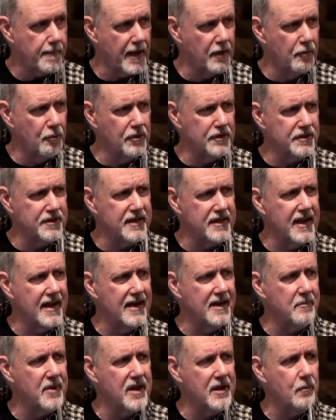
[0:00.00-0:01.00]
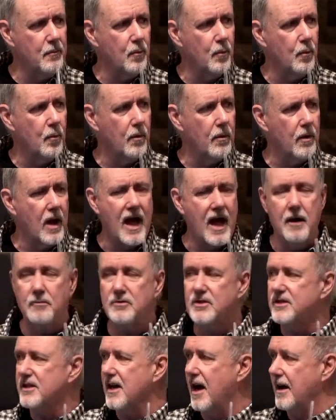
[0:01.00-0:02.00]
Who is the enemy
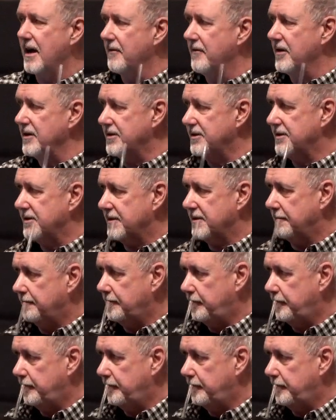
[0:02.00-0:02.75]
outside of us?